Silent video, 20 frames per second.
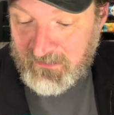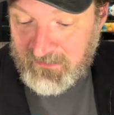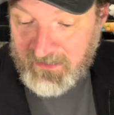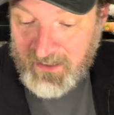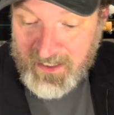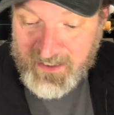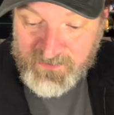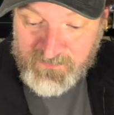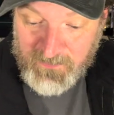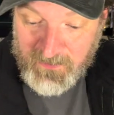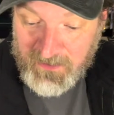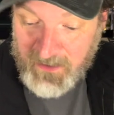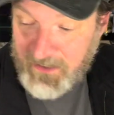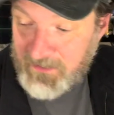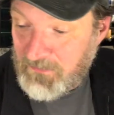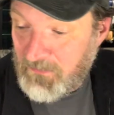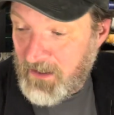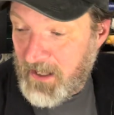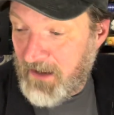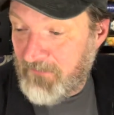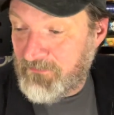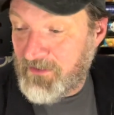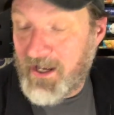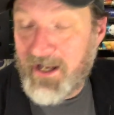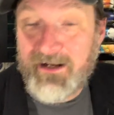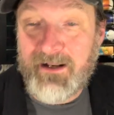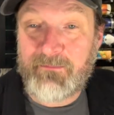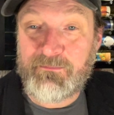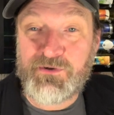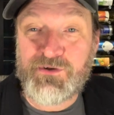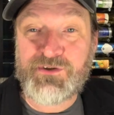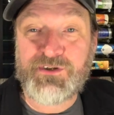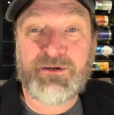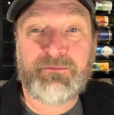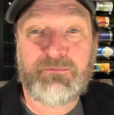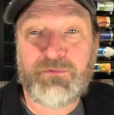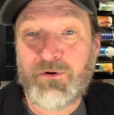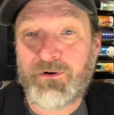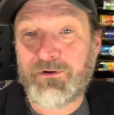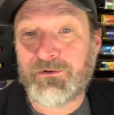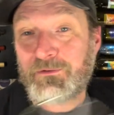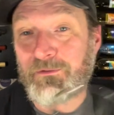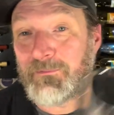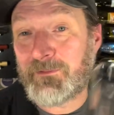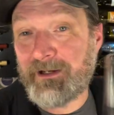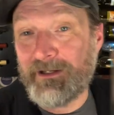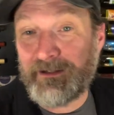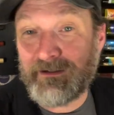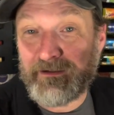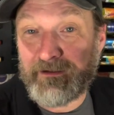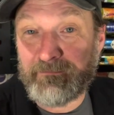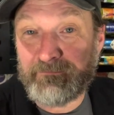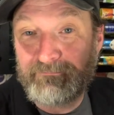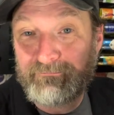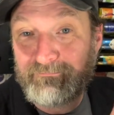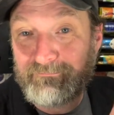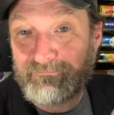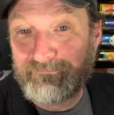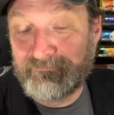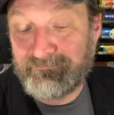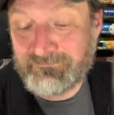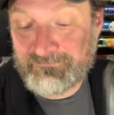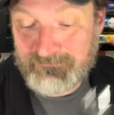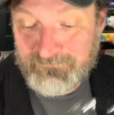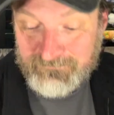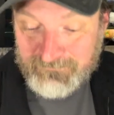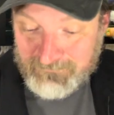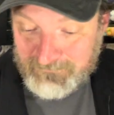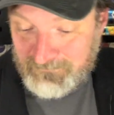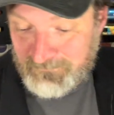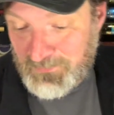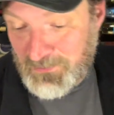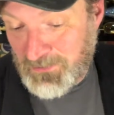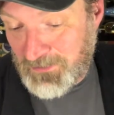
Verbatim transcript: glass. Well, I don't have that. I'm just going to pour it in a regular beer